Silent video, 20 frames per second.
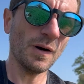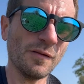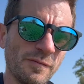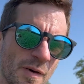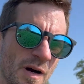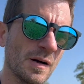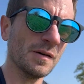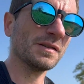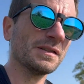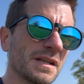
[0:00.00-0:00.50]

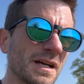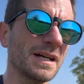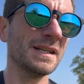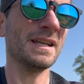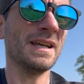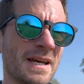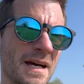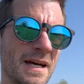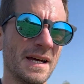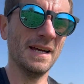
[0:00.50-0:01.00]
miles done,
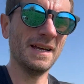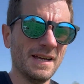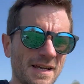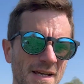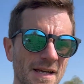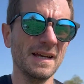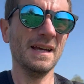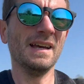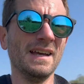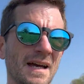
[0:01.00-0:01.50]

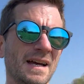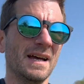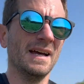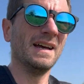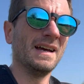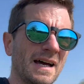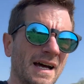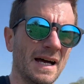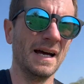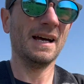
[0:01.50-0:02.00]

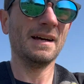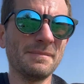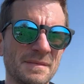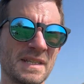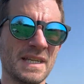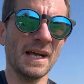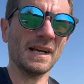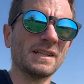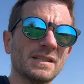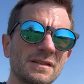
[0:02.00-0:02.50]
and
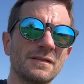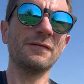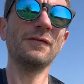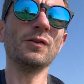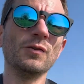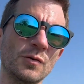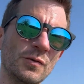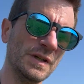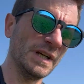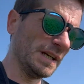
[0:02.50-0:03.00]
next
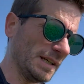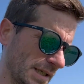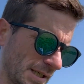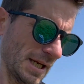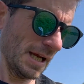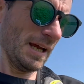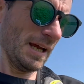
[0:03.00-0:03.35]
food is